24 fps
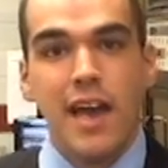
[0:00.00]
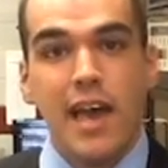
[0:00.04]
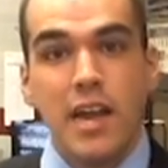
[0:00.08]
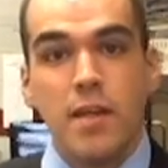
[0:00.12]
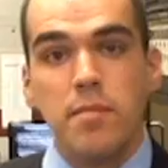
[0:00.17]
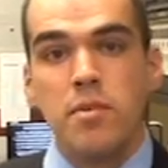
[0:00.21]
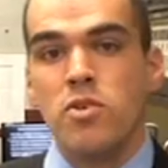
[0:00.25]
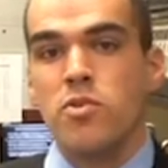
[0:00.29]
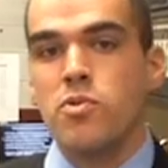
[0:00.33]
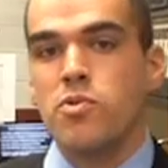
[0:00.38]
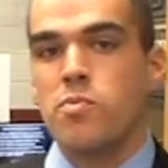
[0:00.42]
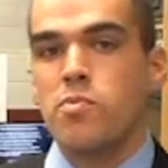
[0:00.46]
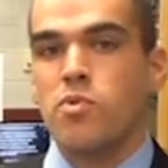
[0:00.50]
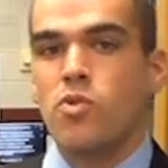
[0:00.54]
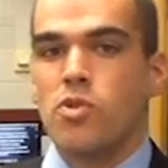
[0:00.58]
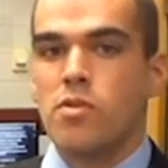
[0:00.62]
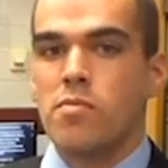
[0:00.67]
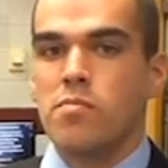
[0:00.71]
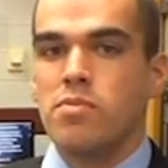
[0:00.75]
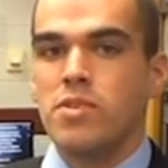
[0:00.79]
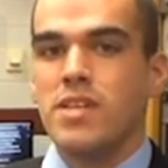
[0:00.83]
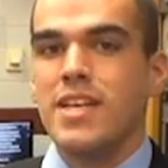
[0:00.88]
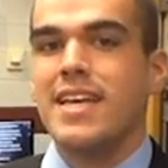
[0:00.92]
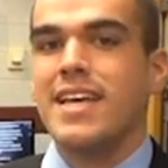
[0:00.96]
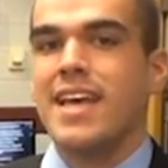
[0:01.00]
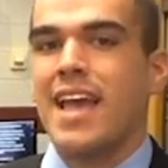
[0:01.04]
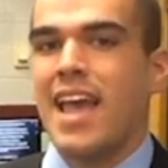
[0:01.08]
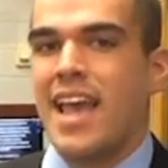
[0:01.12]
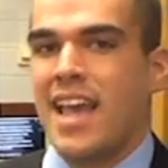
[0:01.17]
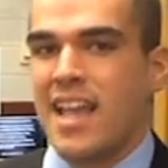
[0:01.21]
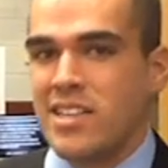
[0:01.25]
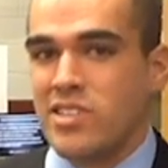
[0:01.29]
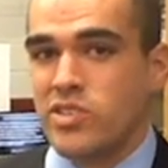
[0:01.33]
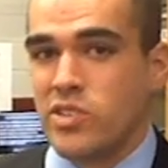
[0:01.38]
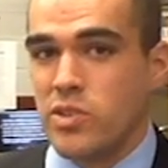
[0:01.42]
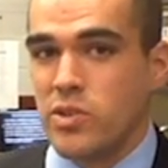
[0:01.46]
And I'm here with reporter Blake
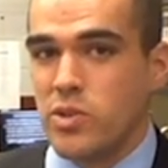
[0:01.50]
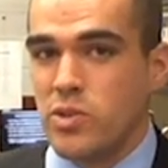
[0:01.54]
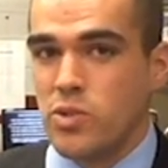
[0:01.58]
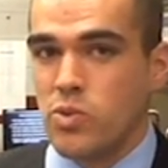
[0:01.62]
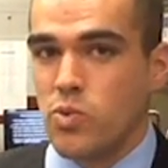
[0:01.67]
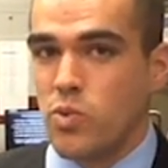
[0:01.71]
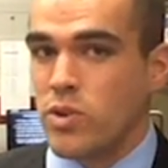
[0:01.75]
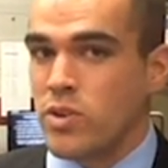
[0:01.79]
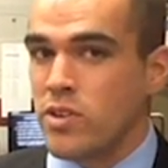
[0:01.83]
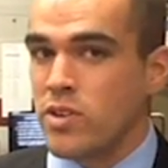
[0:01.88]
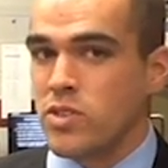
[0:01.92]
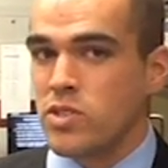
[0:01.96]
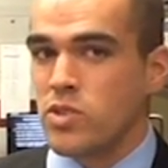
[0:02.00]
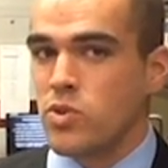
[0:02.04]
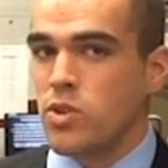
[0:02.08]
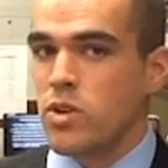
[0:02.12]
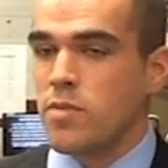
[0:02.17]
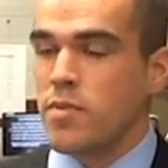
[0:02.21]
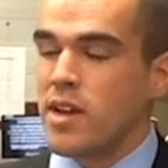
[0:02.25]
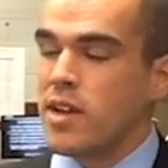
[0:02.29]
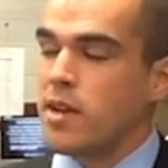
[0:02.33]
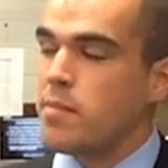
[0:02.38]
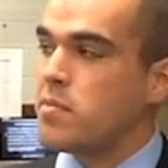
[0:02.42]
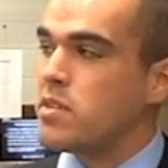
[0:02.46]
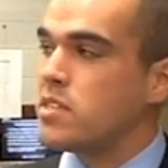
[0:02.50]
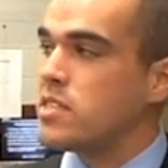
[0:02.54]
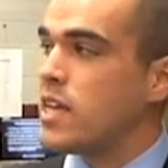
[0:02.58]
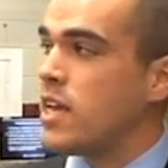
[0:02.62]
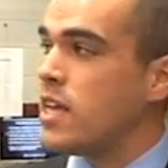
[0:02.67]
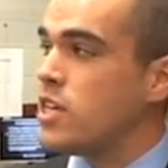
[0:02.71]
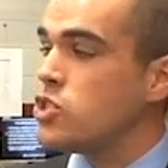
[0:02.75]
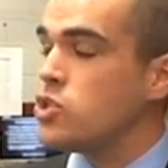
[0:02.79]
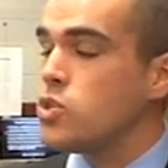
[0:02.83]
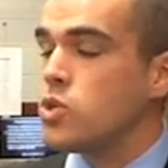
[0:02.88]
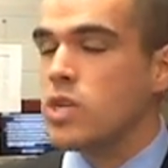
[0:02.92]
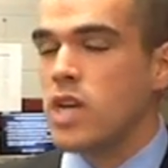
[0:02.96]
Ansley, who's working on a story about a
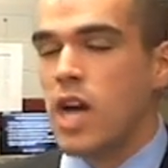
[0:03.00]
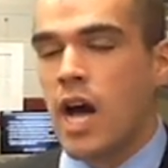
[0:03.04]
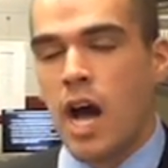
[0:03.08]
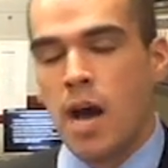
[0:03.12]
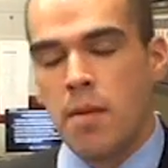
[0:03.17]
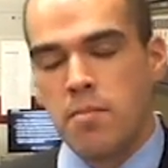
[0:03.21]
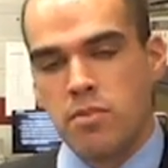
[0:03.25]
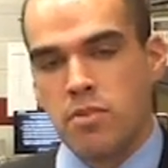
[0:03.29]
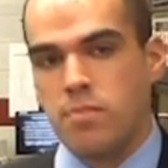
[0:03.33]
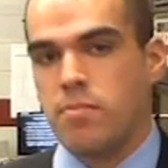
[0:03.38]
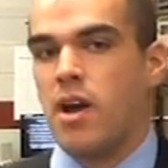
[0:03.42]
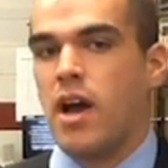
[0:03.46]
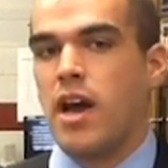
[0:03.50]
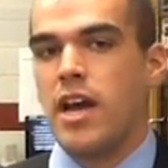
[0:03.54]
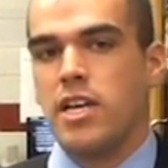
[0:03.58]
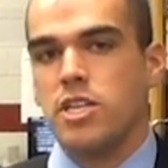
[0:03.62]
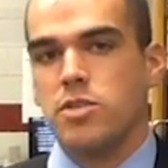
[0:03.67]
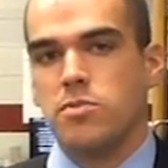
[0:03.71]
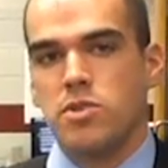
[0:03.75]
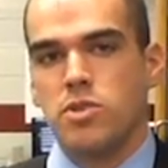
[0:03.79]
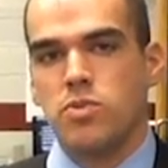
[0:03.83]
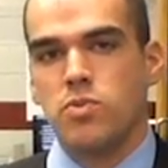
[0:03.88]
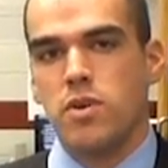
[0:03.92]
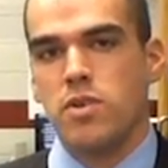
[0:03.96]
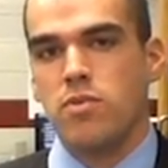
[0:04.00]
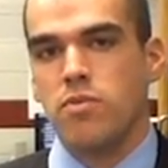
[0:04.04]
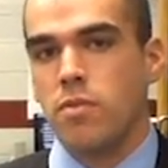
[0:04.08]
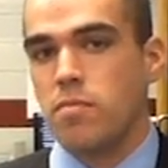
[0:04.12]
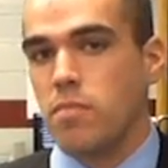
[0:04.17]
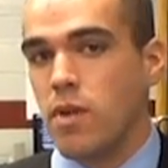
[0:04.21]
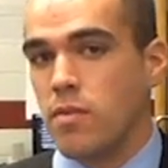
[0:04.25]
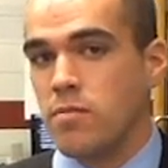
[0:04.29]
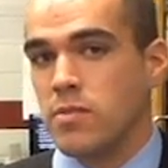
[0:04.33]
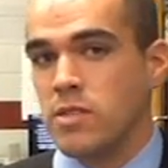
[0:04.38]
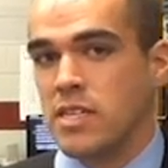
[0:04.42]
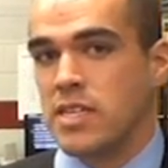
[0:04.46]
potential compromise between
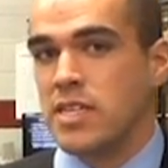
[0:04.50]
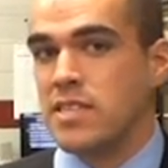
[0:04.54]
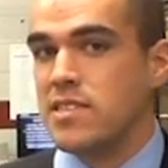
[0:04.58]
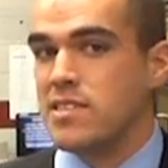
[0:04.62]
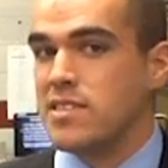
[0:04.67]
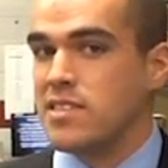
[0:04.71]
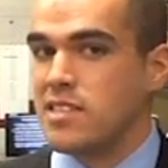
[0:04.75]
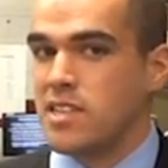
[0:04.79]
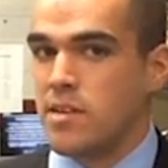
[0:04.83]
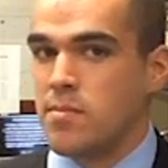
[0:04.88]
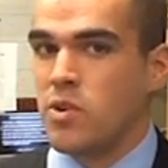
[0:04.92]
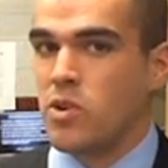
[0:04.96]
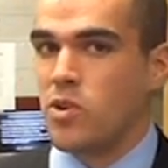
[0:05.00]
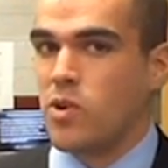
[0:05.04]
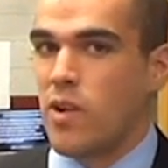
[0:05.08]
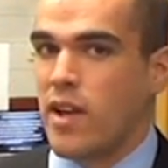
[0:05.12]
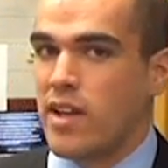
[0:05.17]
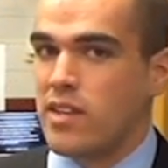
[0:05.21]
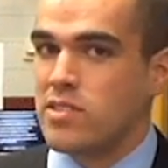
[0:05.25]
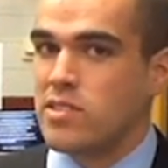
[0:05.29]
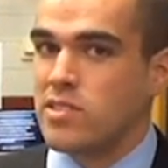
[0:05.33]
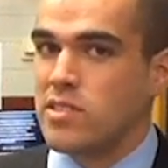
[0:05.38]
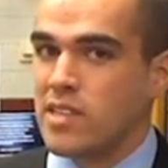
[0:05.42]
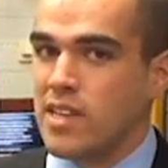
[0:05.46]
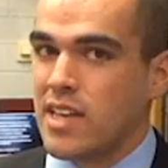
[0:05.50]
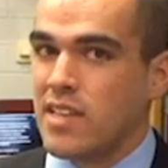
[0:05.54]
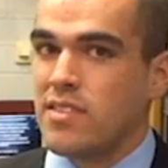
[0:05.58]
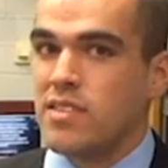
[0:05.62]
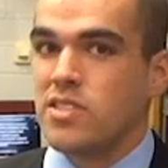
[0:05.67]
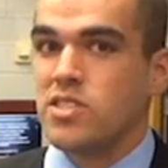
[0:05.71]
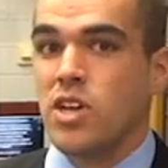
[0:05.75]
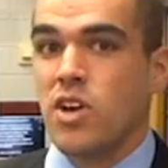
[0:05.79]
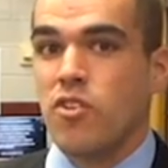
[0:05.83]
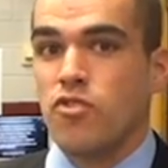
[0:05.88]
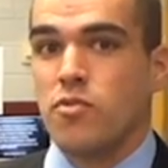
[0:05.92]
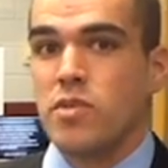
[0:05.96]
Republicans and Democrats to get
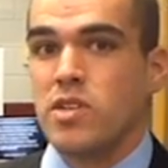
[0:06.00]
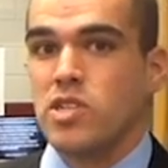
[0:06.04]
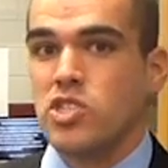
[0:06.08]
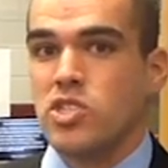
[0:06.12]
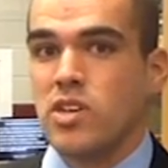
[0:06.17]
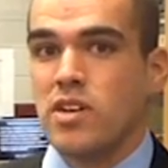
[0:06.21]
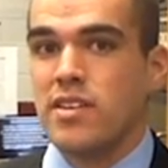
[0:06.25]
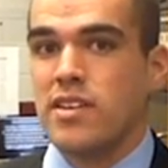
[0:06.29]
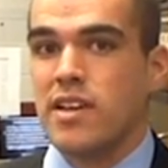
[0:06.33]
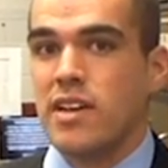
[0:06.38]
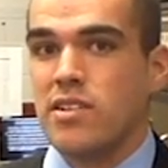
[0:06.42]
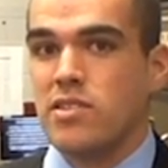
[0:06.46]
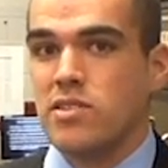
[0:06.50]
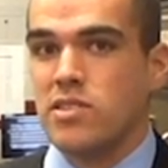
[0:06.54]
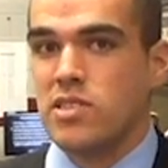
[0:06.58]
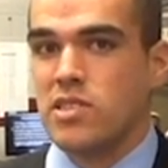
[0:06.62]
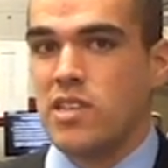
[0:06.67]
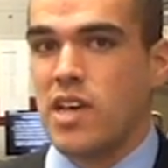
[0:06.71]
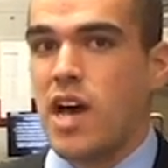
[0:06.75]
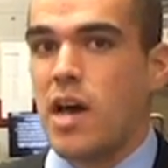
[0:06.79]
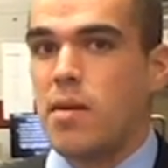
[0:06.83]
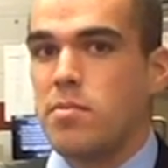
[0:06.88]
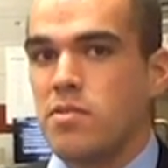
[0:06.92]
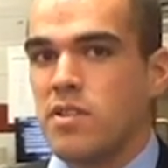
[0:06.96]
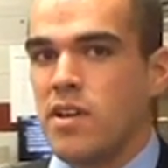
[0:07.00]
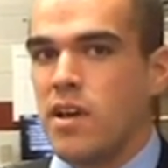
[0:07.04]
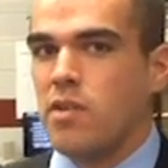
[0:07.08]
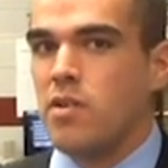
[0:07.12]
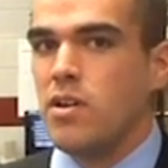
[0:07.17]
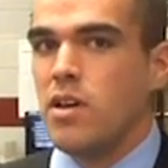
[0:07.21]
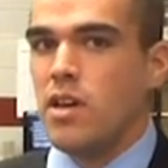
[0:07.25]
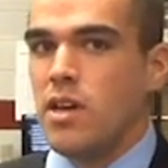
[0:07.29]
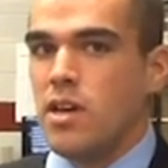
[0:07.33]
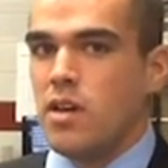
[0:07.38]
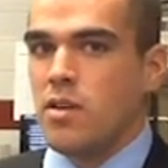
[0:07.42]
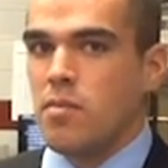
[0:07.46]
this government shutdown stopped. Now,
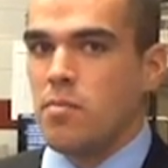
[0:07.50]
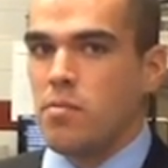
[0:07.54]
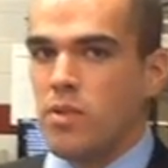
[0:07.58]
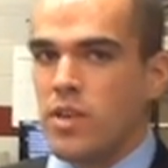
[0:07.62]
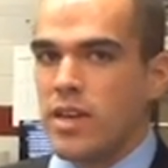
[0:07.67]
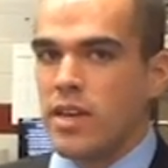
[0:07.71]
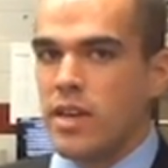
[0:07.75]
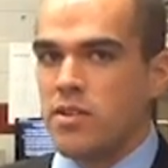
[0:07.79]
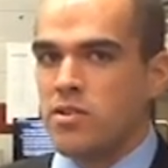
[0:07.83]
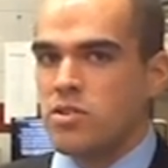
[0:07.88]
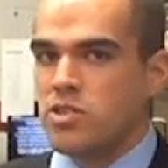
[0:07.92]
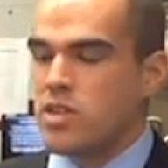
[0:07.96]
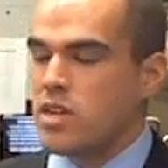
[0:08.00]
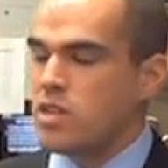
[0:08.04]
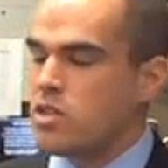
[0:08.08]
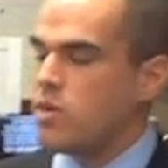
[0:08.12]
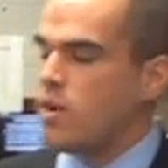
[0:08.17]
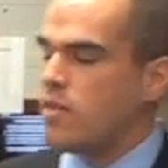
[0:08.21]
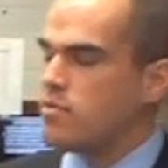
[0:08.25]
Blake, I understand you